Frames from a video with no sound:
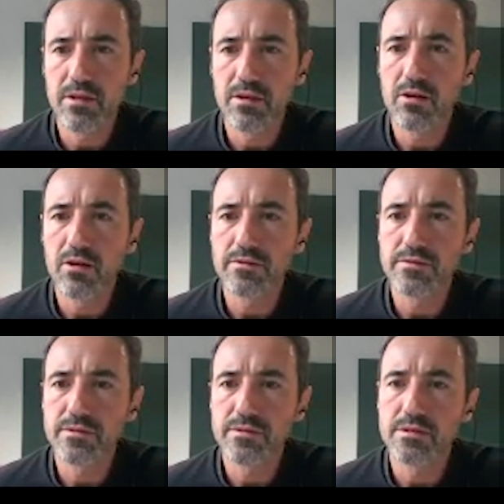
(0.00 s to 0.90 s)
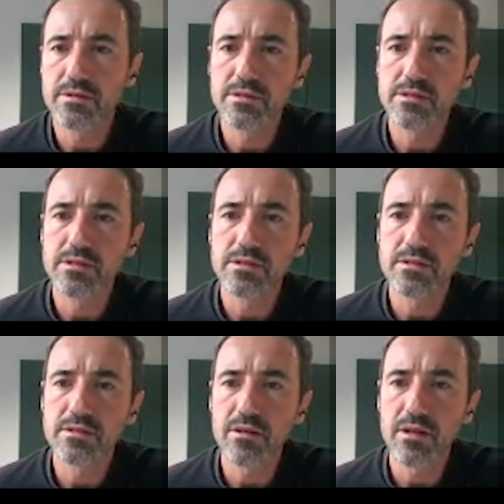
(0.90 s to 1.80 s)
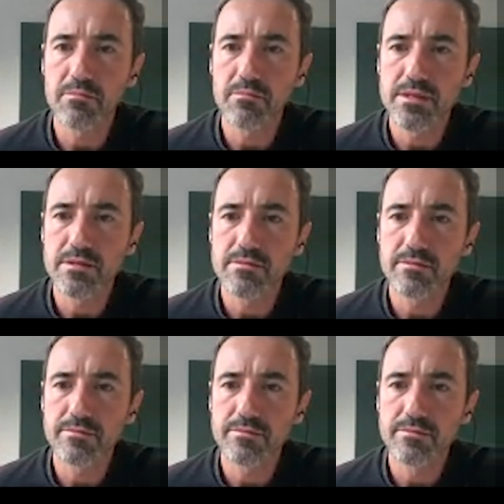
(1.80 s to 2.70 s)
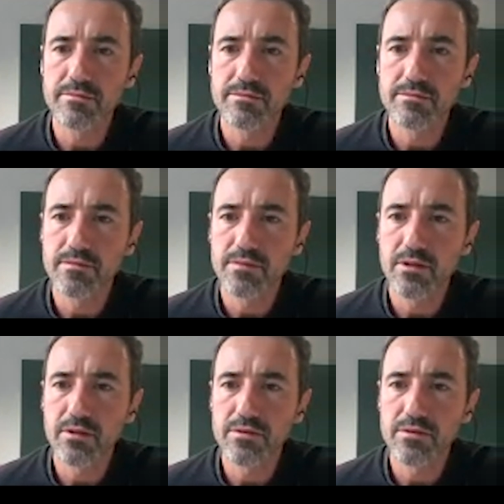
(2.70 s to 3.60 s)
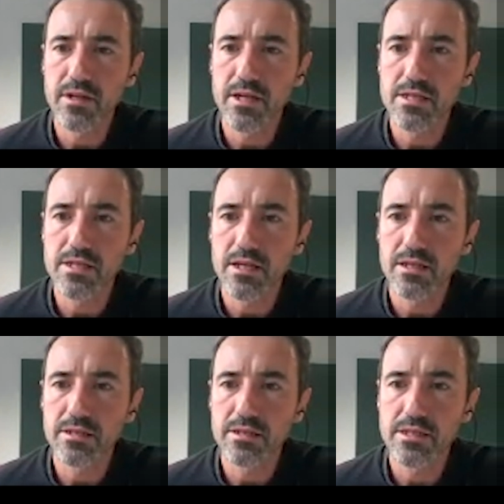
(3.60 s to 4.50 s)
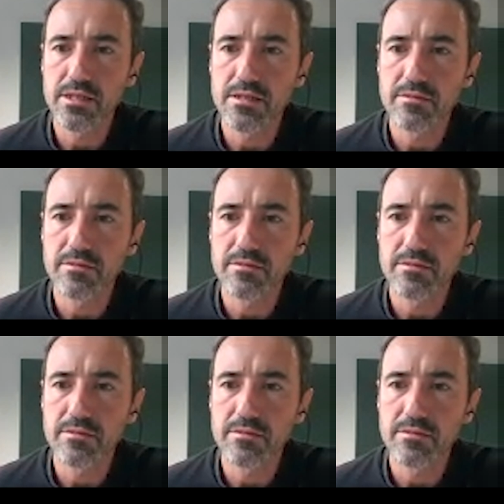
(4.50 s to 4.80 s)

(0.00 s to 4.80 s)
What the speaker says: of the lengths of the SLTs.